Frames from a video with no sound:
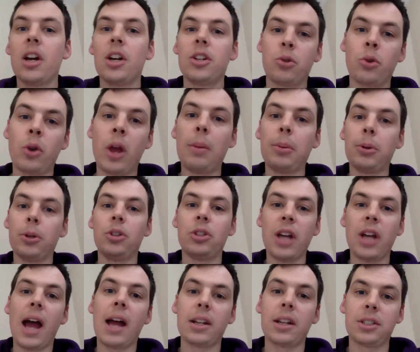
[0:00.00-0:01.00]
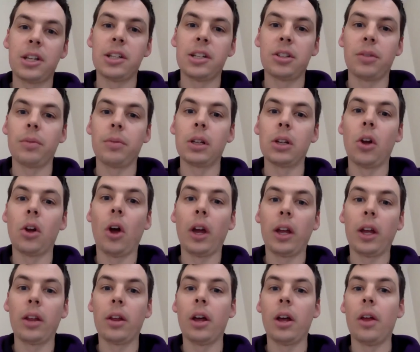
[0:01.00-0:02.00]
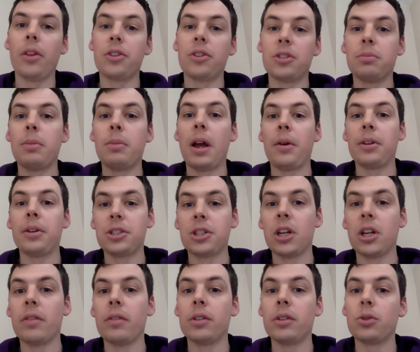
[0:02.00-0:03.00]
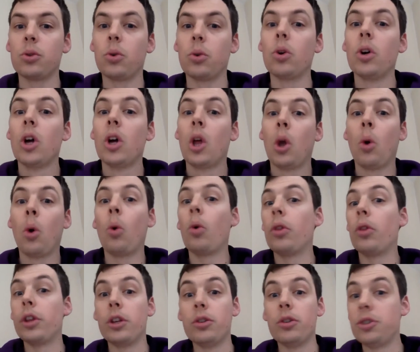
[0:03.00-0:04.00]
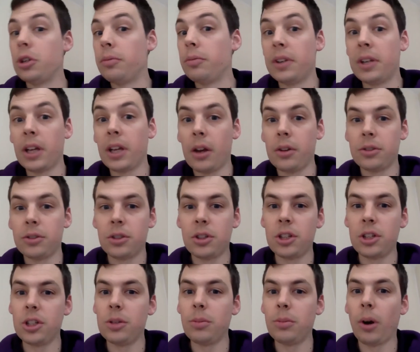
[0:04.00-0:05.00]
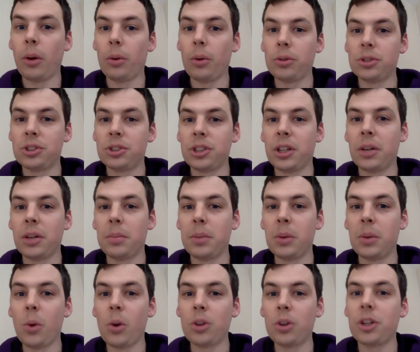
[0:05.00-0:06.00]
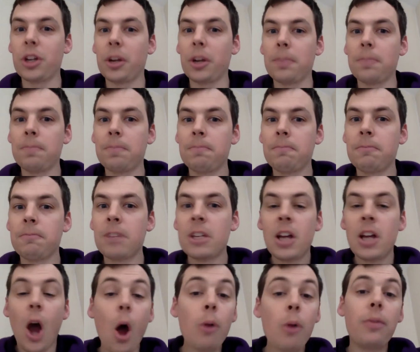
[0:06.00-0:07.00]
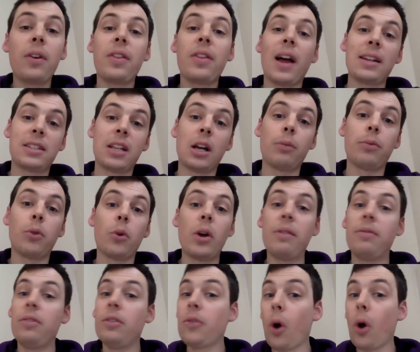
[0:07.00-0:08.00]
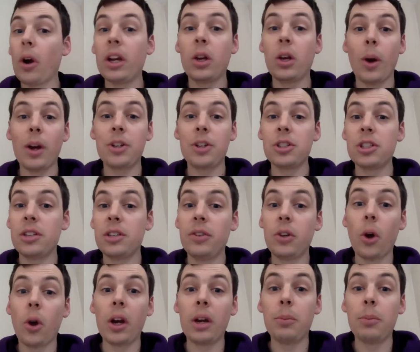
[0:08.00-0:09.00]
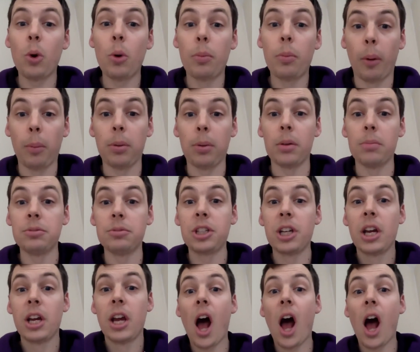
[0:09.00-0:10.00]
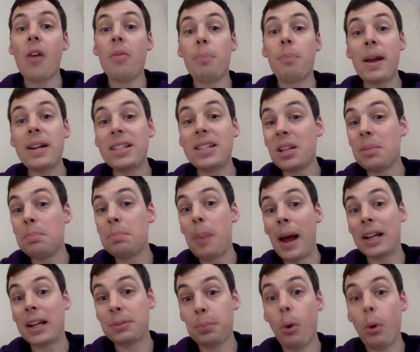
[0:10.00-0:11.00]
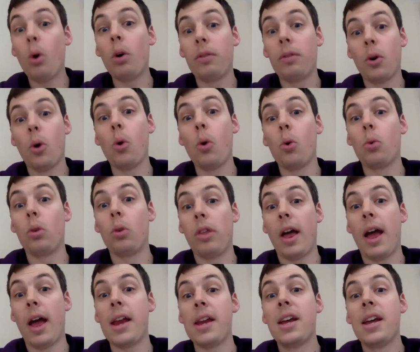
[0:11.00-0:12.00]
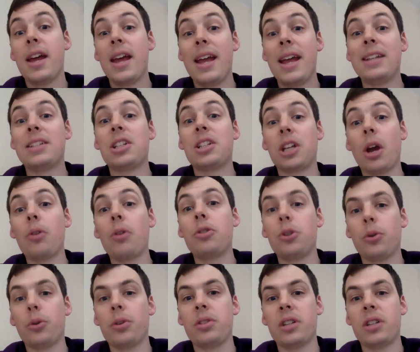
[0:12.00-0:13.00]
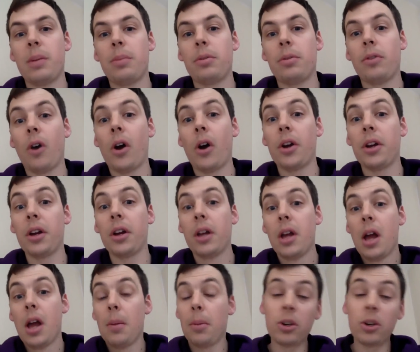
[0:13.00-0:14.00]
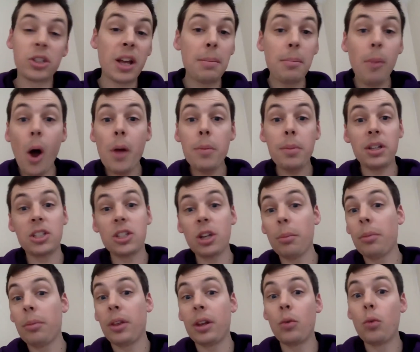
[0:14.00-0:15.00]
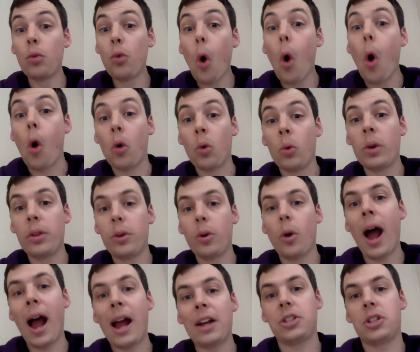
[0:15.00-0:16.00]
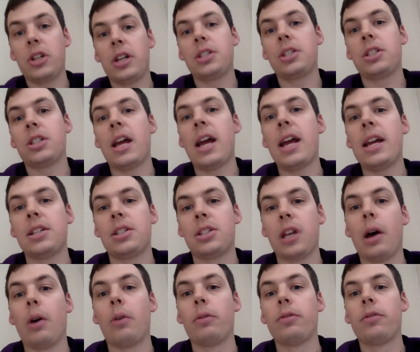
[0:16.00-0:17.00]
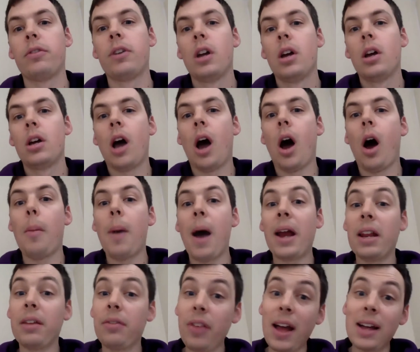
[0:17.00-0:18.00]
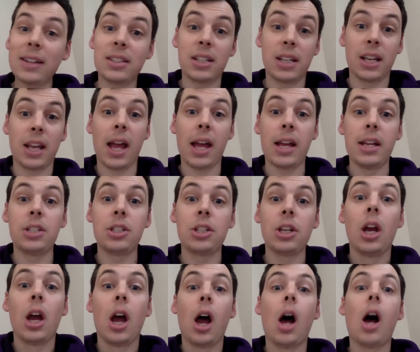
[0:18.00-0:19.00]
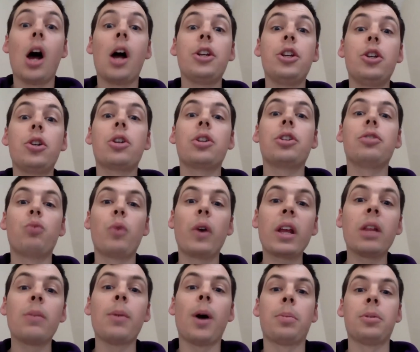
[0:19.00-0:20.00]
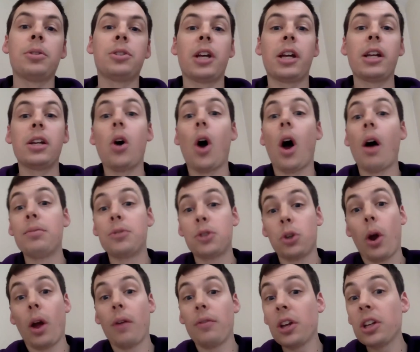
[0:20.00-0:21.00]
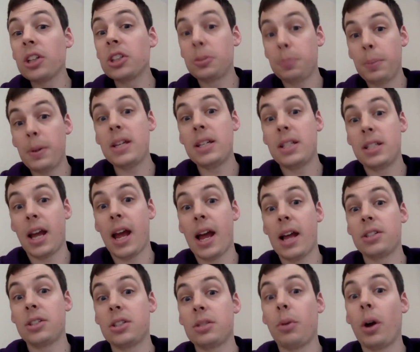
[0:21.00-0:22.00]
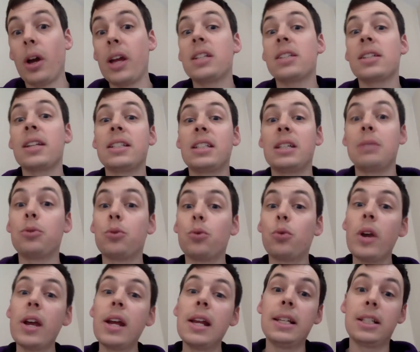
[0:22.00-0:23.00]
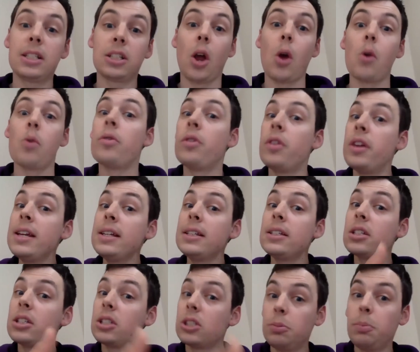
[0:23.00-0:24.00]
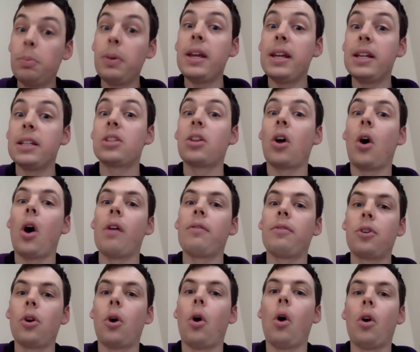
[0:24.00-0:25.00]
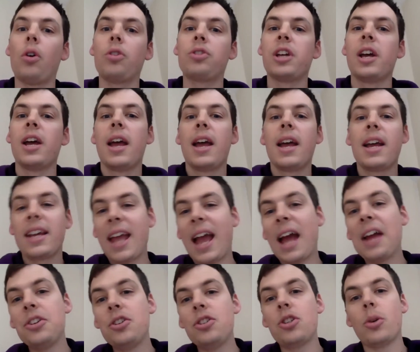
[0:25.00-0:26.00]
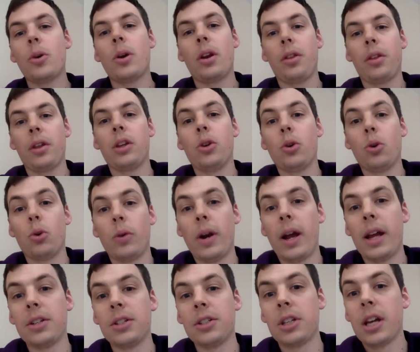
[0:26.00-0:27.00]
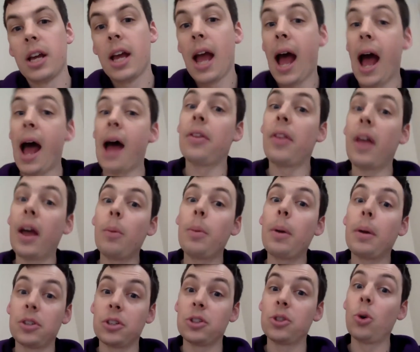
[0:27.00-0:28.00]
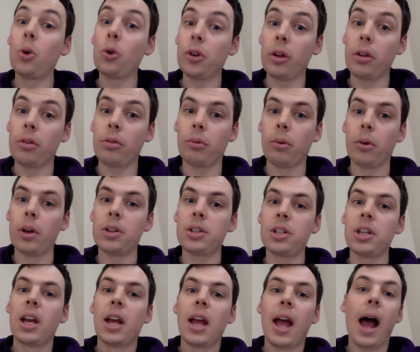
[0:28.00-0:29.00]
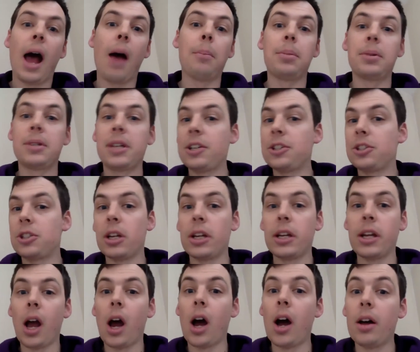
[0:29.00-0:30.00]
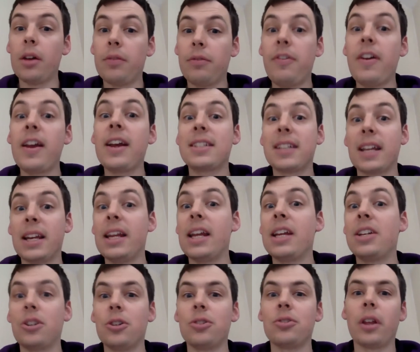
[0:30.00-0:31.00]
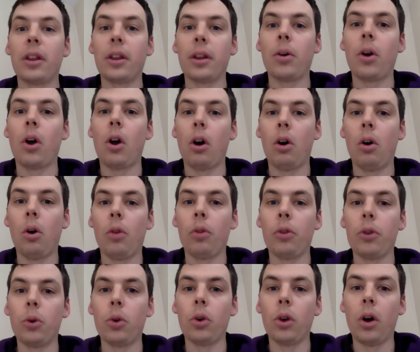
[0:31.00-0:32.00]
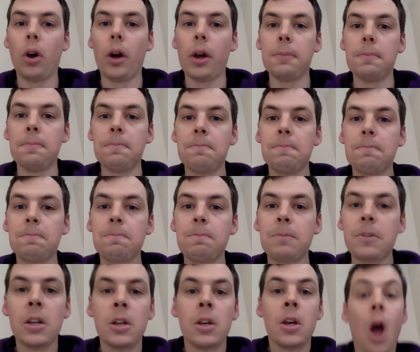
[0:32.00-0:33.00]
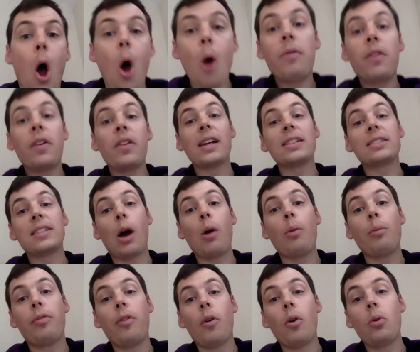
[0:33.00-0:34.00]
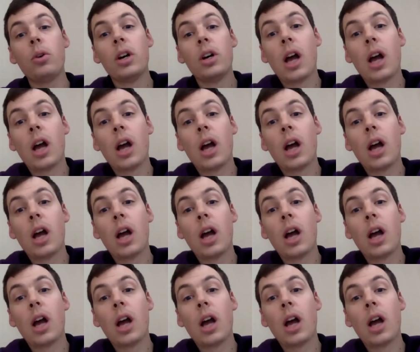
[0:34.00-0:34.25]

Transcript: to enable you to access something like the St Mary's service or the YouTube videos that you might want to be watching. Hopefully that's helpful. If you've got any questions, if you've got any more problems, basically the best port of call then is to go to your internet provider, because there might be something wrong with your actual internet itself. And if that's the case, you can ring them up and say, look, I'm sorry, I've done a speed test. My internet seems really slow. These are the speeds that I've got. Can you do anything your end? And they'll be able to talk you through it and potentially fix any issues that there are on your line. Hopefully that's helpful.